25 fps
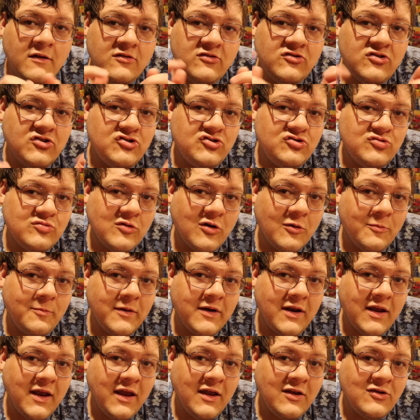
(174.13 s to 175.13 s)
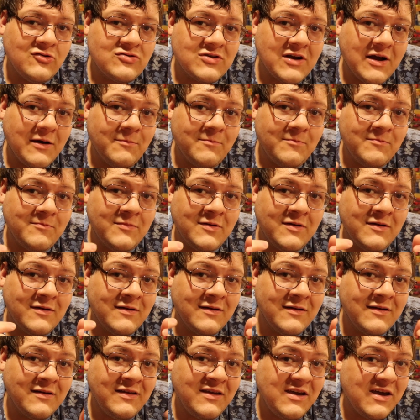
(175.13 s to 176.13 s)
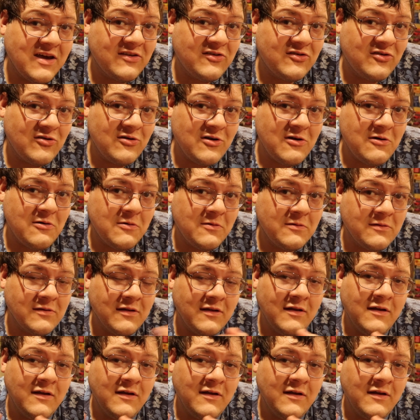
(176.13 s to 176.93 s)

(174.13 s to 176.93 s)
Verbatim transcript: did you open a hand trap? Yes or no?